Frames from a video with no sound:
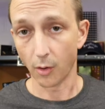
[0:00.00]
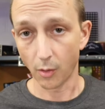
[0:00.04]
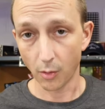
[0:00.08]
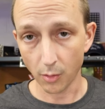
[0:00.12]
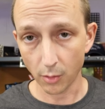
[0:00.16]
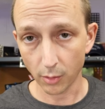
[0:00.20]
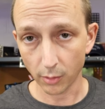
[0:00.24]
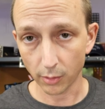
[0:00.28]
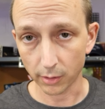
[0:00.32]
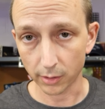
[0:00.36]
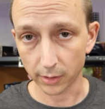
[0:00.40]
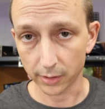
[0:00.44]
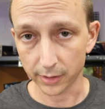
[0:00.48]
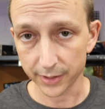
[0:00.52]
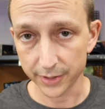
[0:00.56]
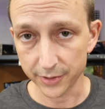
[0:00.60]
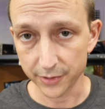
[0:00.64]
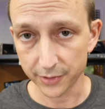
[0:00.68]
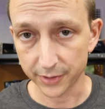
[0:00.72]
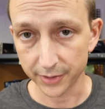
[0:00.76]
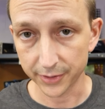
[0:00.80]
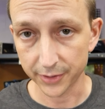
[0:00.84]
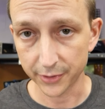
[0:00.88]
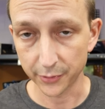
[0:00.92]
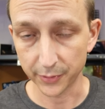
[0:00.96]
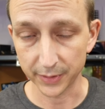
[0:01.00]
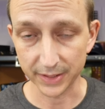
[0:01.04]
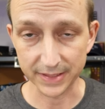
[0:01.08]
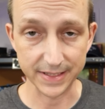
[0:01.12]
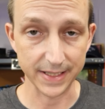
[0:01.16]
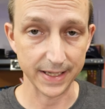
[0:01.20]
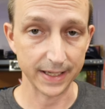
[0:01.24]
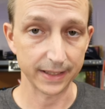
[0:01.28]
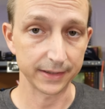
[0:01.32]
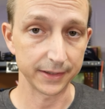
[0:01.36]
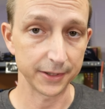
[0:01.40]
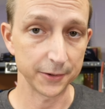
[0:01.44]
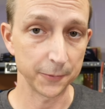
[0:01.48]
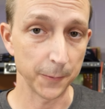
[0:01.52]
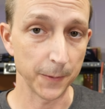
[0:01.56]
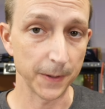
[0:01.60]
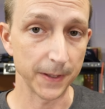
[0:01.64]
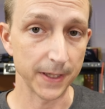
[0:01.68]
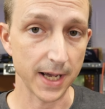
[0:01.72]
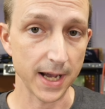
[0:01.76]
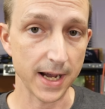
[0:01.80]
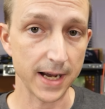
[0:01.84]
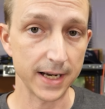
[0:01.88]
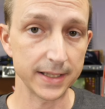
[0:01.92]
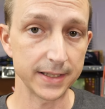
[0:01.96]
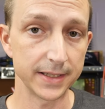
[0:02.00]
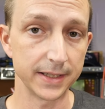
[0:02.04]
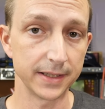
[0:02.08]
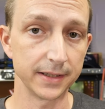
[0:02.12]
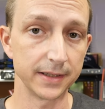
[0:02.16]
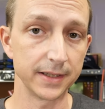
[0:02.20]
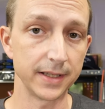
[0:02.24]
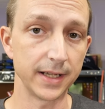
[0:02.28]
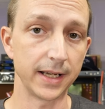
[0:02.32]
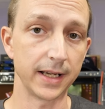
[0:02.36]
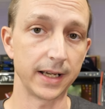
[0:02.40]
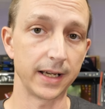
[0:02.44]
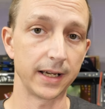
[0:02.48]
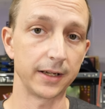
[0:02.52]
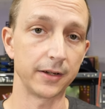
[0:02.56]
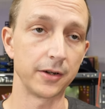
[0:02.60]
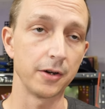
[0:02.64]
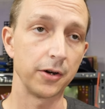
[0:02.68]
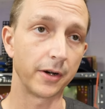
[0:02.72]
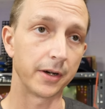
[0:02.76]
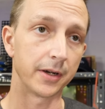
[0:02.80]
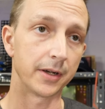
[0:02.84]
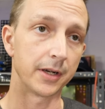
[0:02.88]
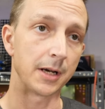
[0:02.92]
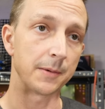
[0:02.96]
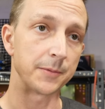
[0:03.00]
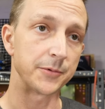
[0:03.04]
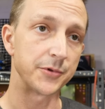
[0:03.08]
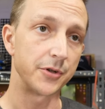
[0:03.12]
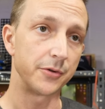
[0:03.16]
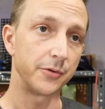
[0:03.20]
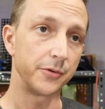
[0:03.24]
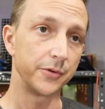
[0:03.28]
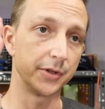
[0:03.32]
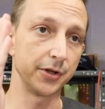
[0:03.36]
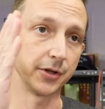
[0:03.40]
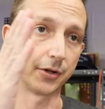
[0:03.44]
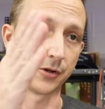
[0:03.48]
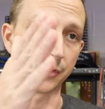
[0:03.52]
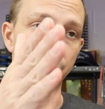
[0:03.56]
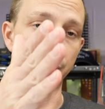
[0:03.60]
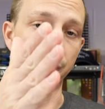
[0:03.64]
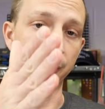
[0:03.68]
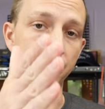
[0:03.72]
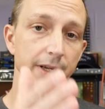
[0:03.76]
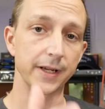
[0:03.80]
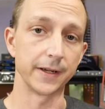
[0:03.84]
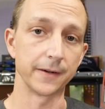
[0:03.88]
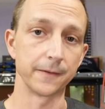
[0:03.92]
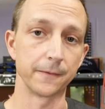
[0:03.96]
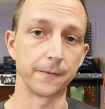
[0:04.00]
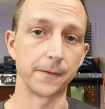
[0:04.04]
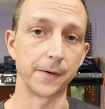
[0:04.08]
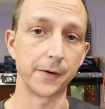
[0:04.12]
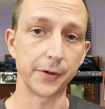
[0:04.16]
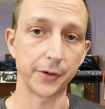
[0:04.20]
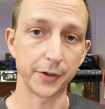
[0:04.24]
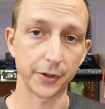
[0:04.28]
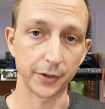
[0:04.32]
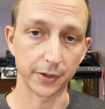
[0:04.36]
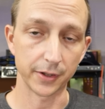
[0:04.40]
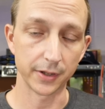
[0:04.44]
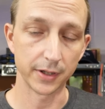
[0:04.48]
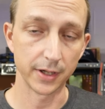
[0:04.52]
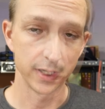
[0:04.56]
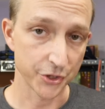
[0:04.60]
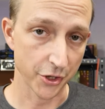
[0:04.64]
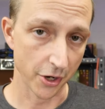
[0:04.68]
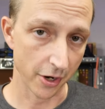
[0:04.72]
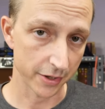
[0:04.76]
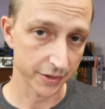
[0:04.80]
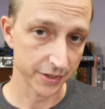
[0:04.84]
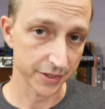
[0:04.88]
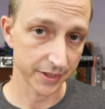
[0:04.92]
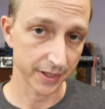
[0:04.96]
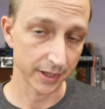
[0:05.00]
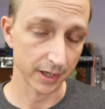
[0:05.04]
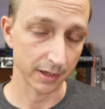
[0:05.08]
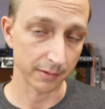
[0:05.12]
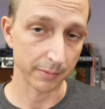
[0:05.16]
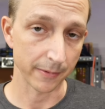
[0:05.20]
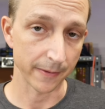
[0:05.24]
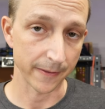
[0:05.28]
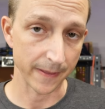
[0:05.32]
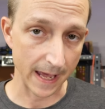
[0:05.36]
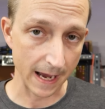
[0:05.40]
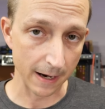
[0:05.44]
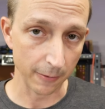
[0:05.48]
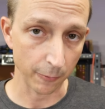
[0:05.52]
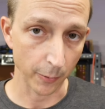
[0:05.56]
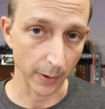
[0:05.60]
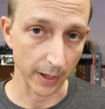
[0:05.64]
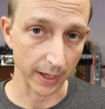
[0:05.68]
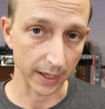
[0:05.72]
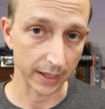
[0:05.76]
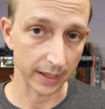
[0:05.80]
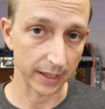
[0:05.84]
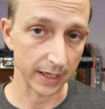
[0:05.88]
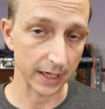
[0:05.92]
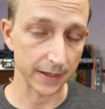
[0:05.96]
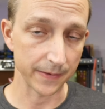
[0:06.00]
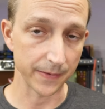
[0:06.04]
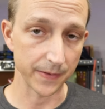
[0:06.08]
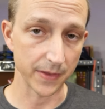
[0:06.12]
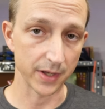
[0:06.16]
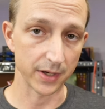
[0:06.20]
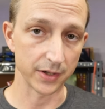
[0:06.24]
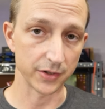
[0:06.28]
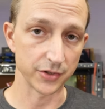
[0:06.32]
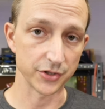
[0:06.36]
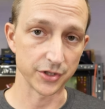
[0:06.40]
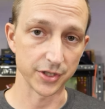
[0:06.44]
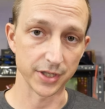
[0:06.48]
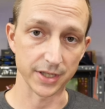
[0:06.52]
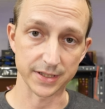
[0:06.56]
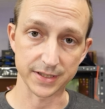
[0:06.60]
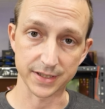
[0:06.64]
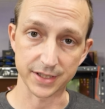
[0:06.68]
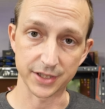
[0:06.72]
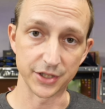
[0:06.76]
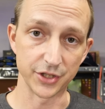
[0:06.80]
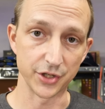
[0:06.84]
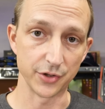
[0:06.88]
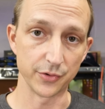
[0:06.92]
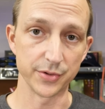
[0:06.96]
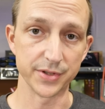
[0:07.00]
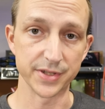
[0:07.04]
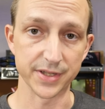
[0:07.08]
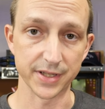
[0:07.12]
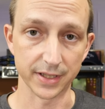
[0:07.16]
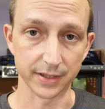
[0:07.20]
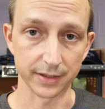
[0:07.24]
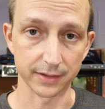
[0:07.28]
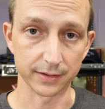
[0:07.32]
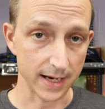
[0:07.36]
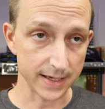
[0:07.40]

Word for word: Or you can do exactly what I did and hook it up to your inverter, charge it up that way, and then just use it.